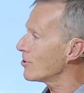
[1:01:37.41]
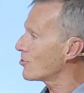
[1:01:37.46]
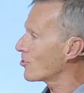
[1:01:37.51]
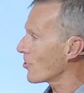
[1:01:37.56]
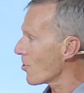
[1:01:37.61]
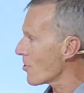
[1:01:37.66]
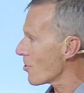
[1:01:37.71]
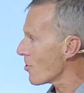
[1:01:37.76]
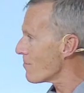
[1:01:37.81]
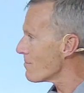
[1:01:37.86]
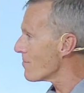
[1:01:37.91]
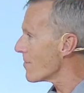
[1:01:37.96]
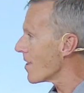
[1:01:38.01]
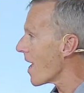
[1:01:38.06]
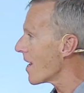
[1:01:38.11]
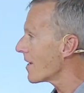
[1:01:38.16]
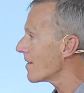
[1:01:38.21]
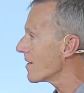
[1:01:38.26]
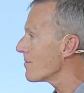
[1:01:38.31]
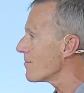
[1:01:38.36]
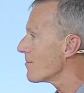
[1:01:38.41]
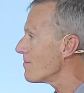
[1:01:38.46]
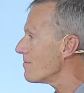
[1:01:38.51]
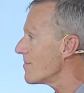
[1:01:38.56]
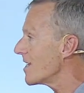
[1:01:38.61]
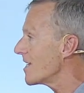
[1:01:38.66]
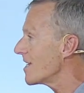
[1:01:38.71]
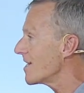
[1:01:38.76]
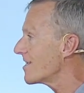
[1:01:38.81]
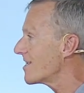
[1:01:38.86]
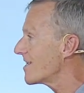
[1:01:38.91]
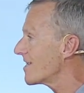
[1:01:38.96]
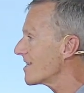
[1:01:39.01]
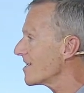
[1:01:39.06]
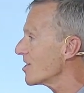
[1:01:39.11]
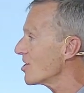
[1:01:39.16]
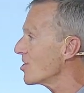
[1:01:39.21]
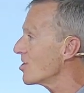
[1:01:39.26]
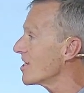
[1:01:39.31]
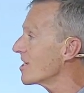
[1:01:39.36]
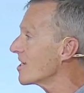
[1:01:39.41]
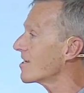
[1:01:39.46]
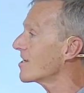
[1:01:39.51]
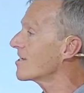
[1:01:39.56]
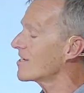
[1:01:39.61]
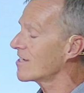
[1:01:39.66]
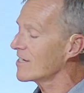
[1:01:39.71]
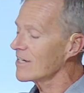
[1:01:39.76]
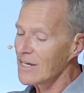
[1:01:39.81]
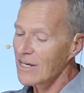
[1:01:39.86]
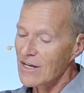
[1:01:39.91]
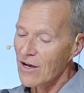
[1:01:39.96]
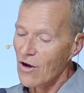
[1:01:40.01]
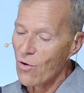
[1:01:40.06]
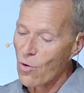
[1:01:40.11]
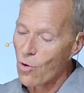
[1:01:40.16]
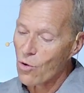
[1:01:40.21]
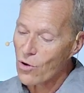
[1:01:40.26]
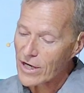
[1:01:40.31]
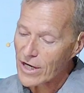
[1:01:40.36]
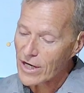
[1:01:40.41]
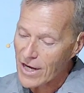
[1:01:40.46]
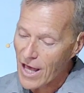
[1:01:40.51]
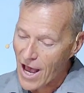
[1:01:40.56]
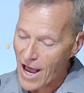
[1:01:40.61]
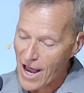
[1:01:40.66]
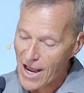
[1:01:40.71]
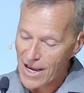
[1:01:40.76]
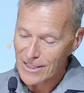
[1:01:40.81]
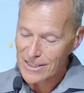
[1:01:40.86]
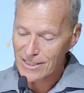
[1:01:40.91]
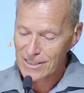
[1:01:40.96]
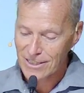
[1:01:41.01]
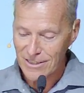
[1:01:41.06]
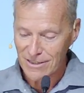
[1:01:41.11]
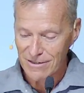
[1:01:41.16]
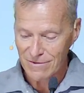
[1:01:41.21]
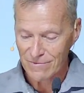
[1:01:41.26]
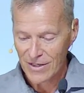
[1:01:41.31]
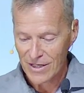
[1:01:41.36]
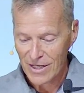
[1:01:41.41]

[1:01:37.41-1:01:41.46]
term that means disorganized.